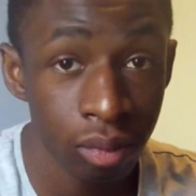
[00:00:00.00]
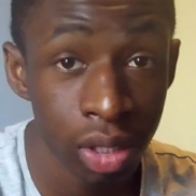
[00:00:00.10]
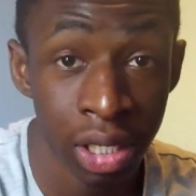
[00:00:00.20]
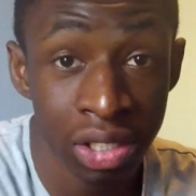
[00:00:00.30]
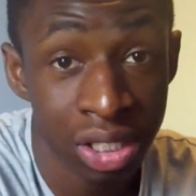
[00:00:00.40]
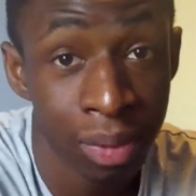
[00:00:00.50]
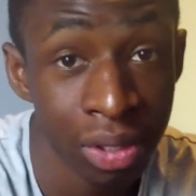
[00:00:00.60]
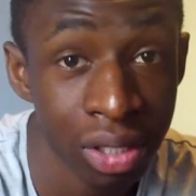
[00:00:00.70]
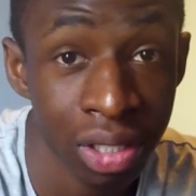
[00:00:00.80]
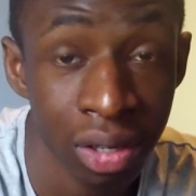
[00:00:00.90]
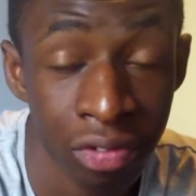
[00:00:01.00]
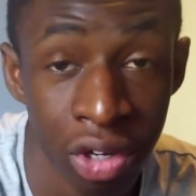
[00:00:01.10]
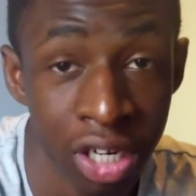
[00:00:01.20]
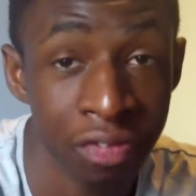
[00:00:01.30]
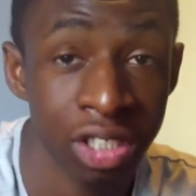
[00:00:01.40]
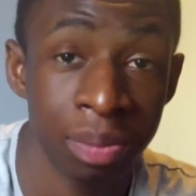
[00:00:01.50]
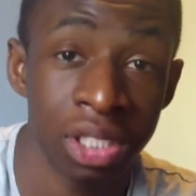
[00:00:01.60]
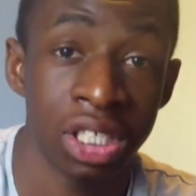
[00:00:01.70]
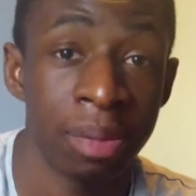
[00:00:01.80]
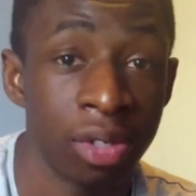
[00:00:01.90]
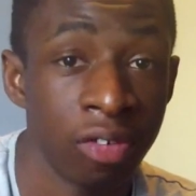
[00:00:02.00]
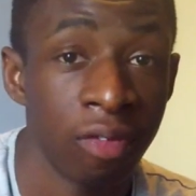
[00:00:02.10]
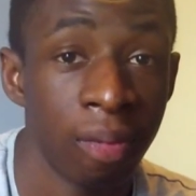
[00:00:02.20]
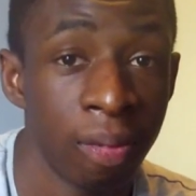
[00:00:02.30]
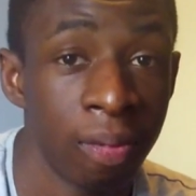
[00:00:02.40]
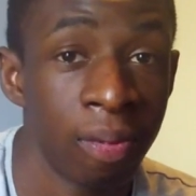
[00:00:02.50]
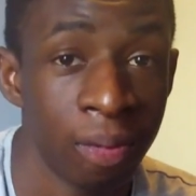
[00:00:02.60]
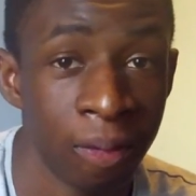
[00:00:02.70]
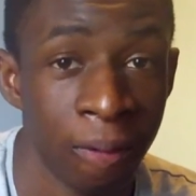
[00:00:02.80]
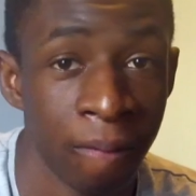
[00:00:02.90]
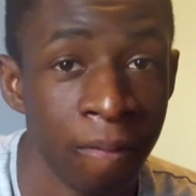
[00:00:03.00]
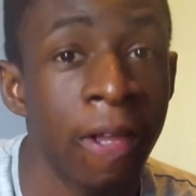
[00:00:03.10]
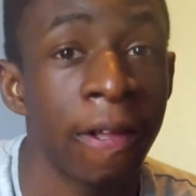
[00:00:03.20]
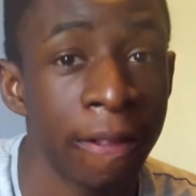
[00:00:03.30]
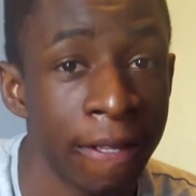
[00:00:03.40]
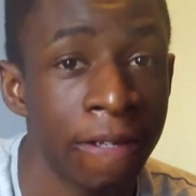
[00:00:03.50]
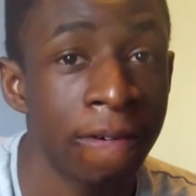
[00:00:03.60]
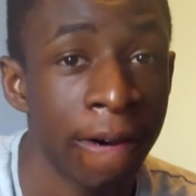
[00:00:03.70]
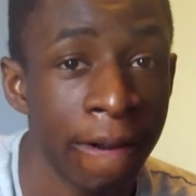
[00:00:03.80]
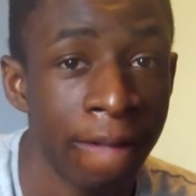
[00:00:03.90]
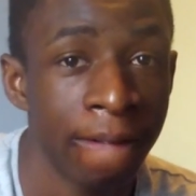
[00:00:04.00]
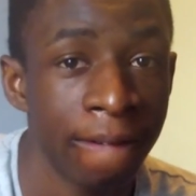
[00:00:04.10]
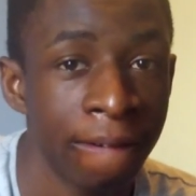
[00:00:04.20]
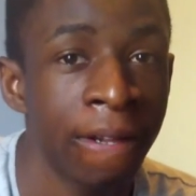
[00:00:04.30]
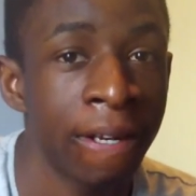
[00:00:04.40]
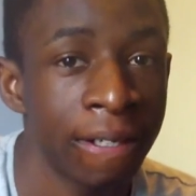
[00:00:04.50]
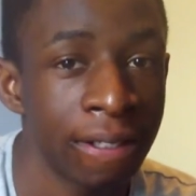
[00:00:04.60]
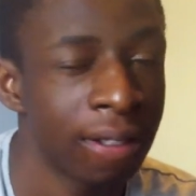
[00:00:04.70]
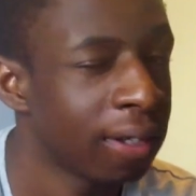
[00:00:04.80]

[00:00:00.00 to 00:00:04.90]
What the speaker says: I don't see why not, you know. I've got nothing to be ashamed of. Yeah, that's right, ladies.